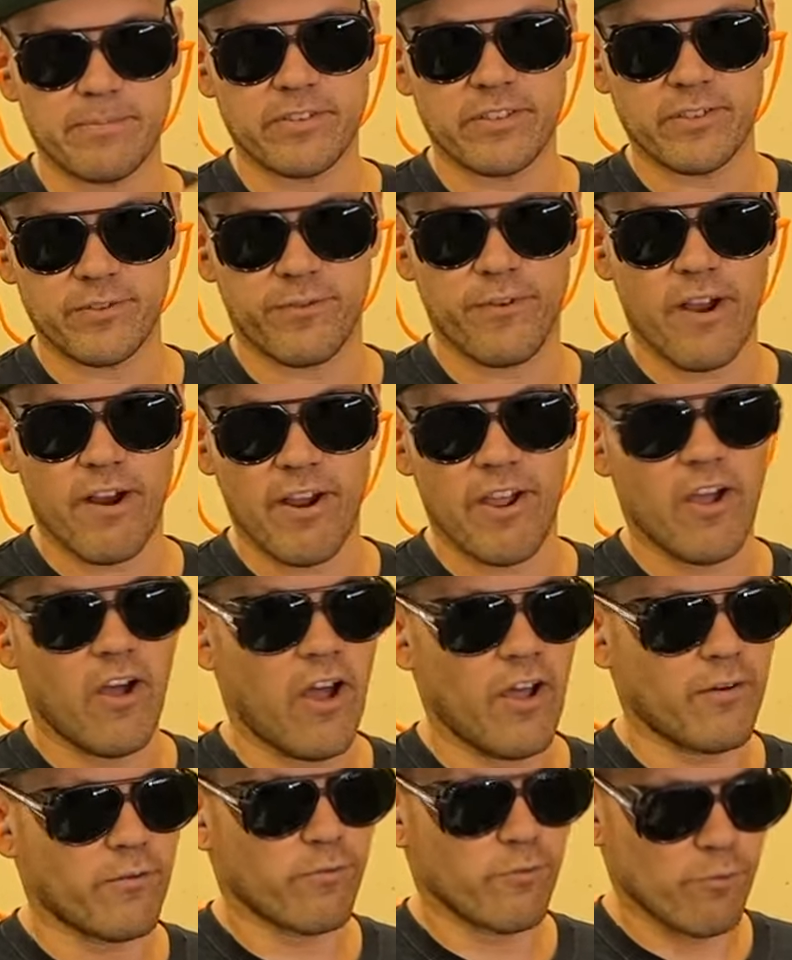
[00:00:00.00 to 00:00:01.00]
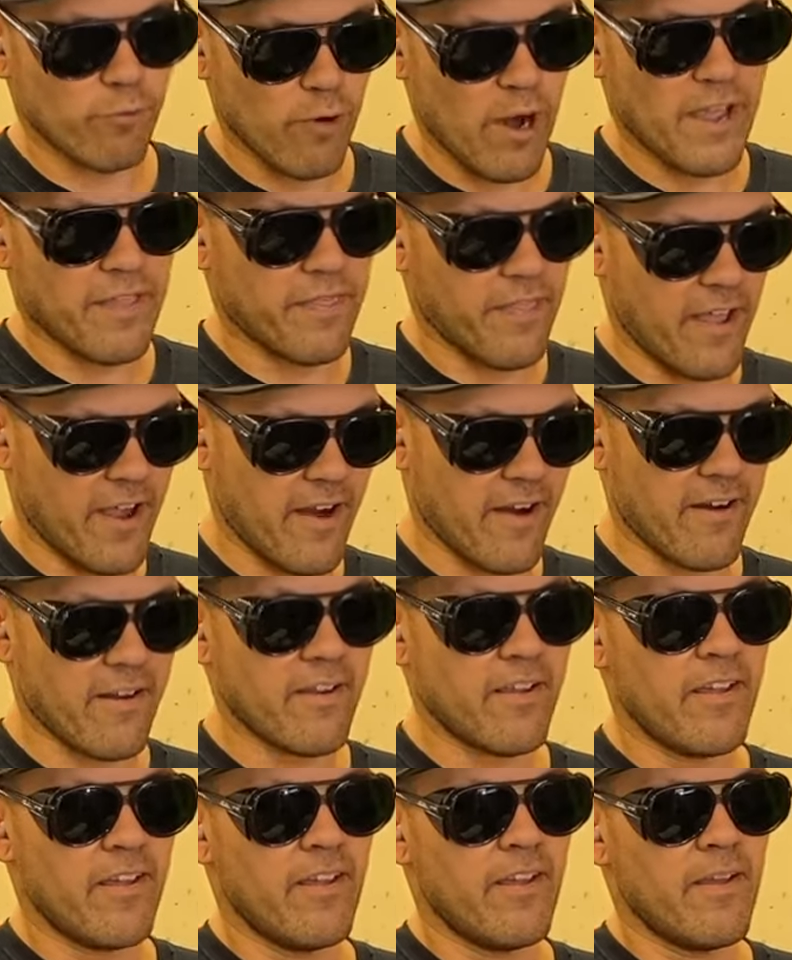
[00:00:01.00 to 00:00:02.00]
It's very hot right there.
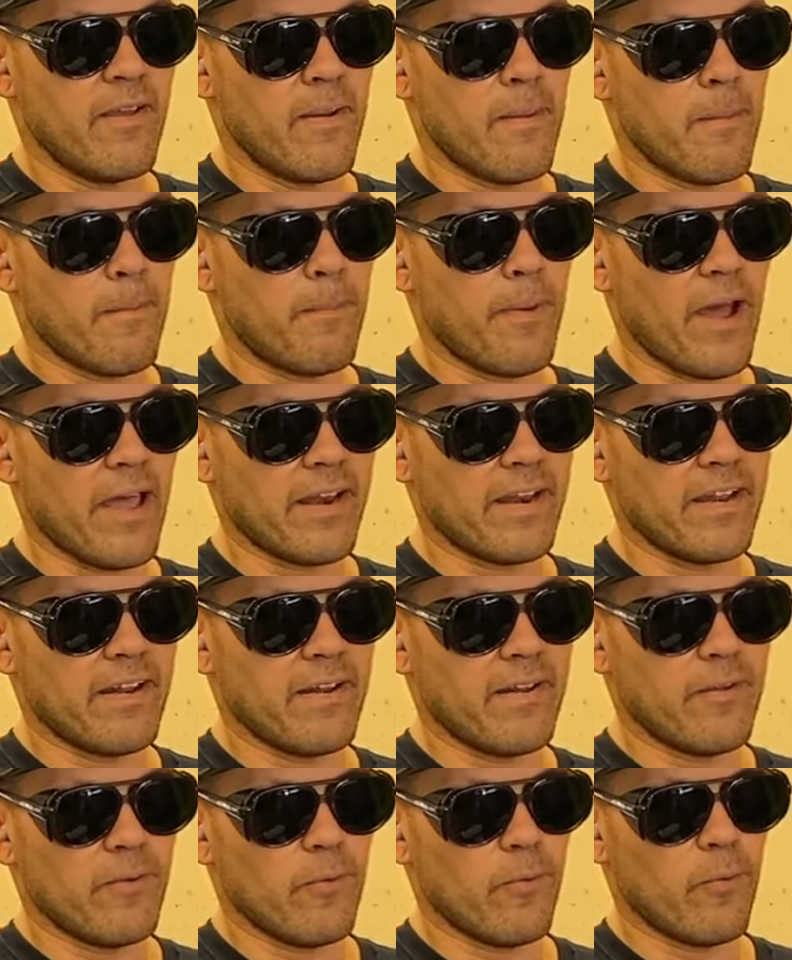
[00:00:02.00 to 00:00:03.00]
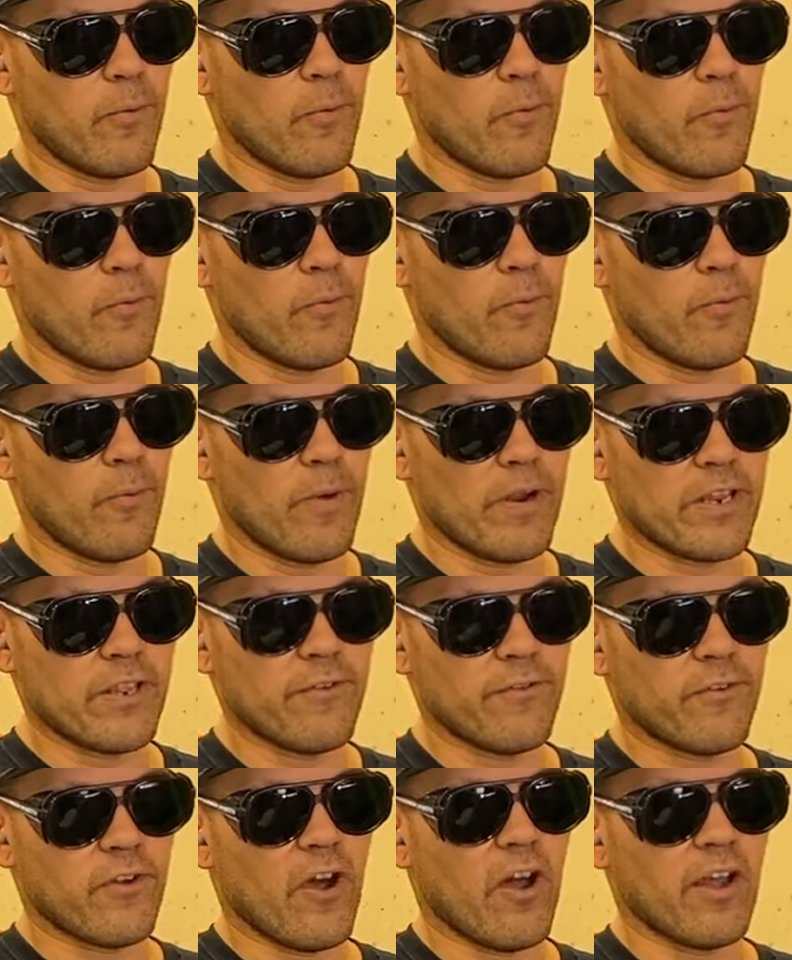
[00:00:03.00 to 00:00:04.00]
But when
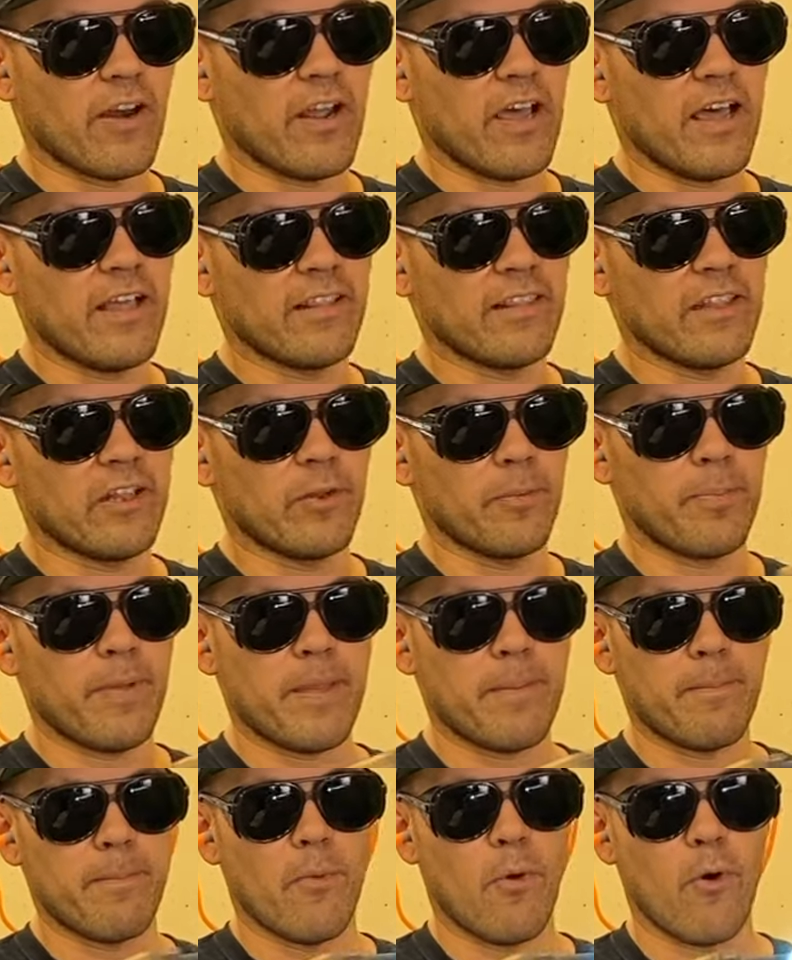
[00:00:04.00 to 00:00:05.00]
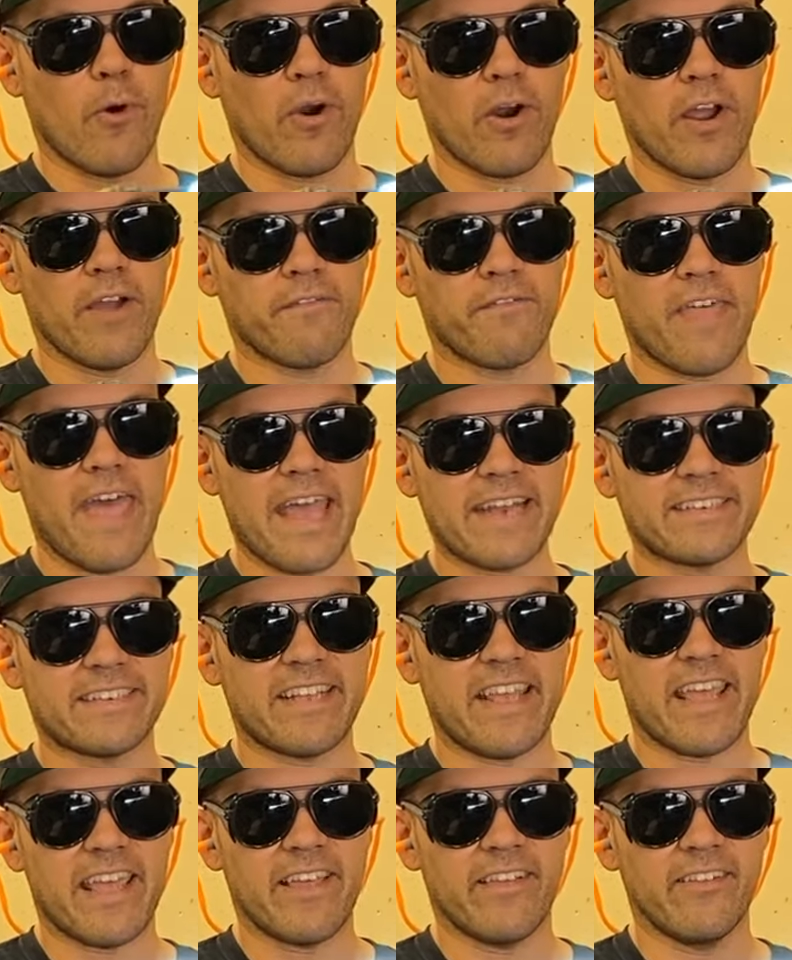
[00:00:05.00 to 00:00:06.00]
you've got a little bit more of that
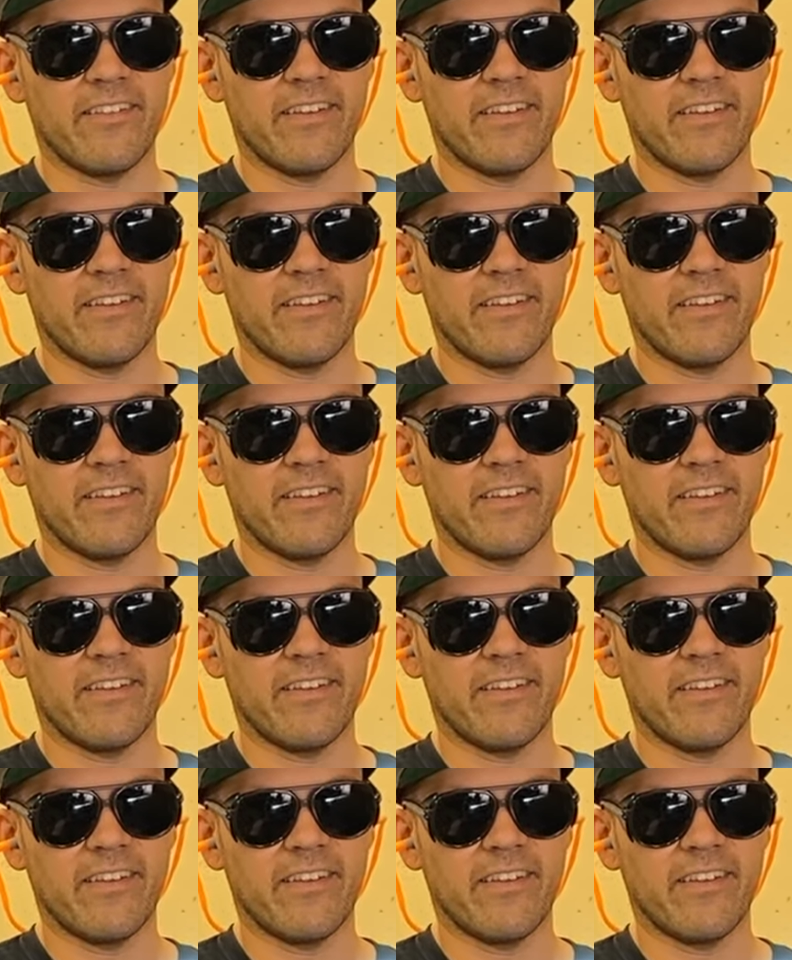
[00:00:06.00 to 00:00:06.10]
tail,